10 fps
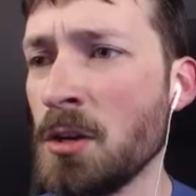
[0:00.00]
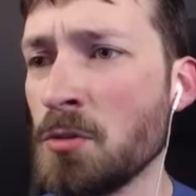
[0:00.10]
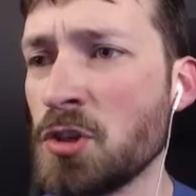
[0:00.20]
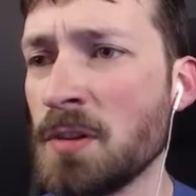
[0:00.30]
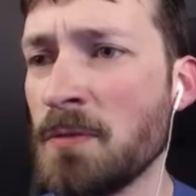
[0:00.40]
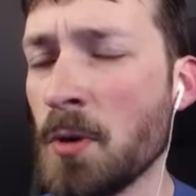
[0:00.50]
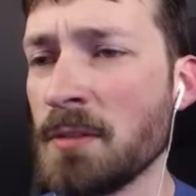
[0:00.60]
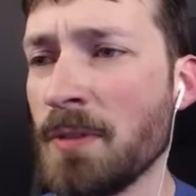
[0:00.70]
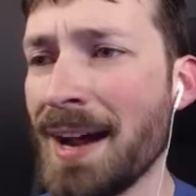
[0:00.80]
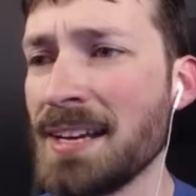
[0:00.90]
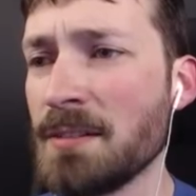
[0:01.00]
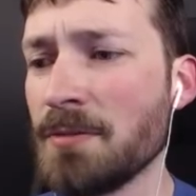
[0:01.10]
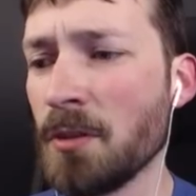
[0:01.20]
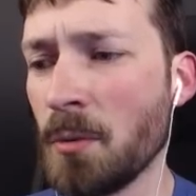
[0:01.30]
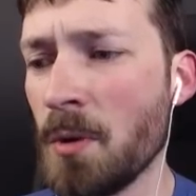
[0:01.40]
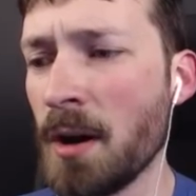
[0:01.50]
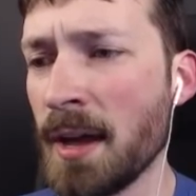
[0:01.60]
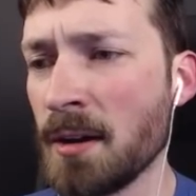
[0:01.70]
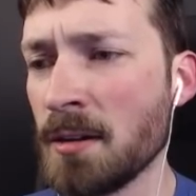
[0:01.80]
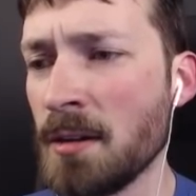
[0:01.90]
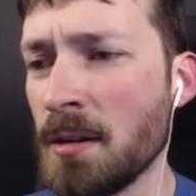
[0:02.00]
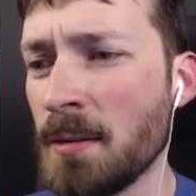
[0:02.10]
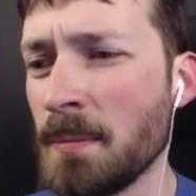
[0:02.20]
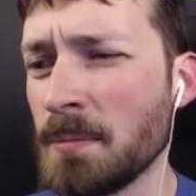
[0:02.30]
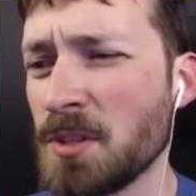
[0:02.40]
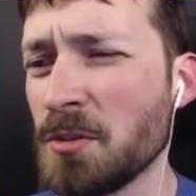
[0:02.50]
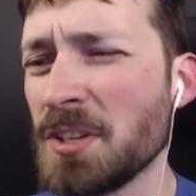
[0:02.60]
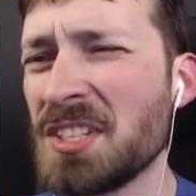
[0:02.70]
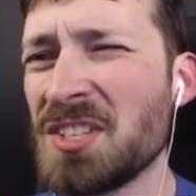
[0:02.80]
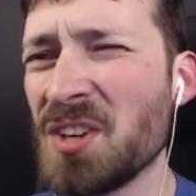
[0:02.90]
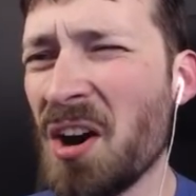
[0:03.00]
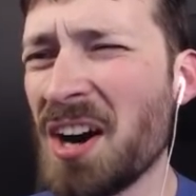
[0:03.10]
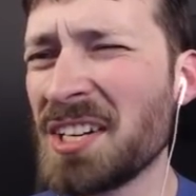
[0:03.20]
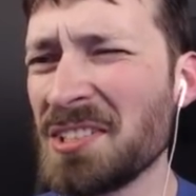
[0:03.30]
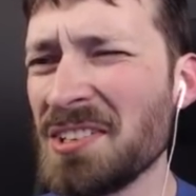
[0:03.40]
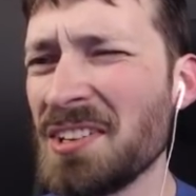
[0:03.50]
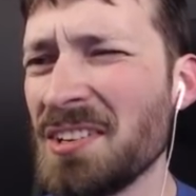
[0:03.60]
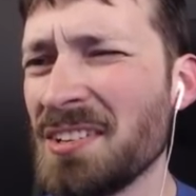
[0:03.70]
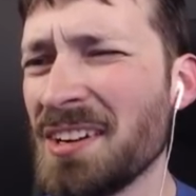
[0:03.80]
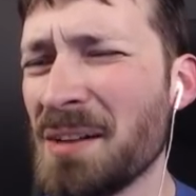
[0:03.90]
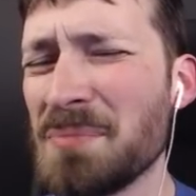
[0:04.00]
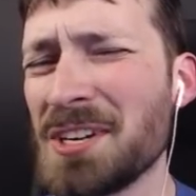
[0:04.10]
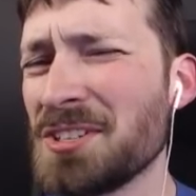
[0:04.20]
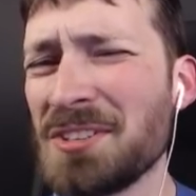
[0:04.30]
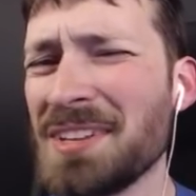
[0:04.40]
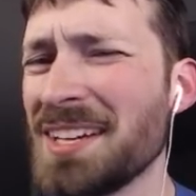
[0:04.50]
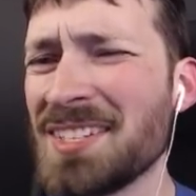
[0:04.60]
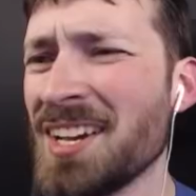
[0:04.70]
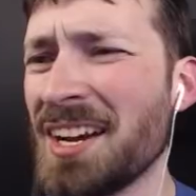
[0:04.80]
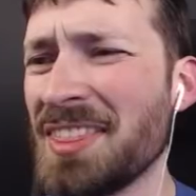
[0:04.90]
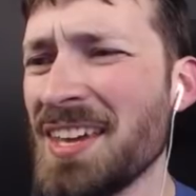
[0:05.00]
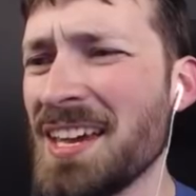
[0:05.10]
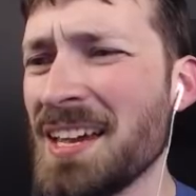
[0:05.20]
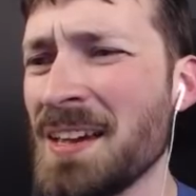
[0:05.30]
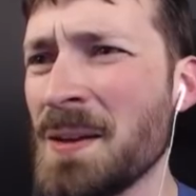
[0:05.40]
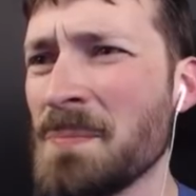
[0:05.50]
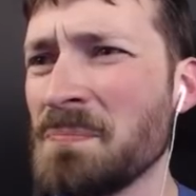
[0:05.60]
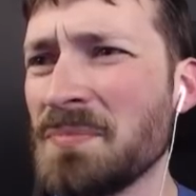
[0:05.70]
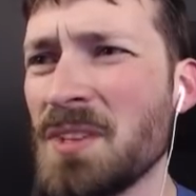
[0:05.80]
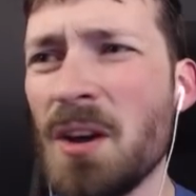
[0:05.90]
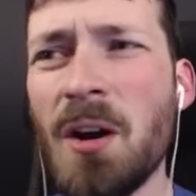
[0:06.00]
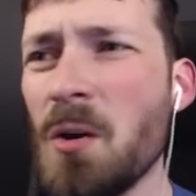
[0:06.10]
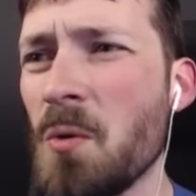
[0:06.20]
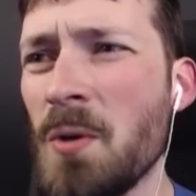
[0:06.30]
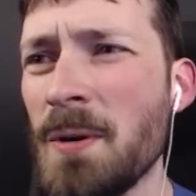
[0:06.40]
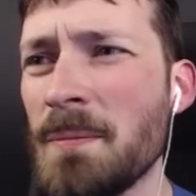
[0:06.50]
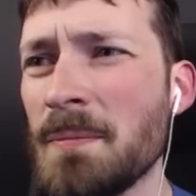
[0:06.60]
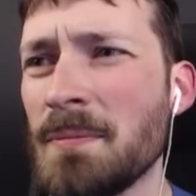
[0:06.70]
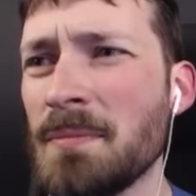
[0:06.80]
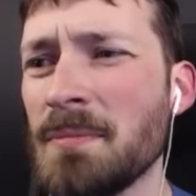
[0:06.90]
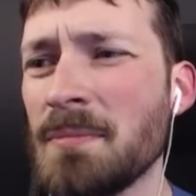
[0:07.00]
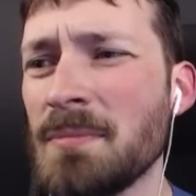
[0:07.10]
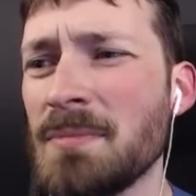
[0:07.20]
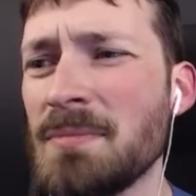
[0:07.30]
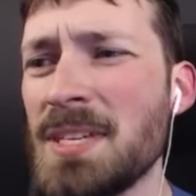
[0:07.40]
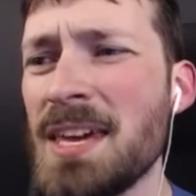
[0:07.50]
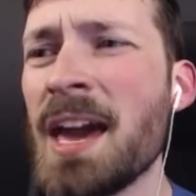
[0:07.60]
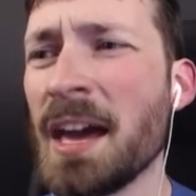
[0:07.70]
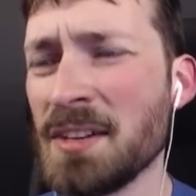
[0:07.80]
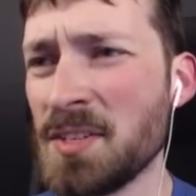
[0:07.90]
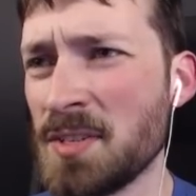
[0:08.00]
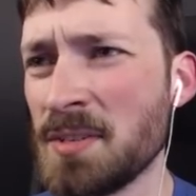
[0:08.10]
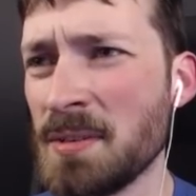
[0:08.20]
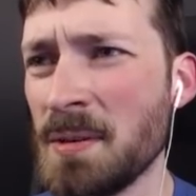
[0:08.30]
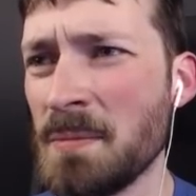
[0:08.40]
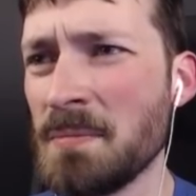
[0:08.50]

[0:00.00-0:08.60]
You should avoid riding for a while. You're a doctor? I'm pretty sure that's not a thing. No? Yes.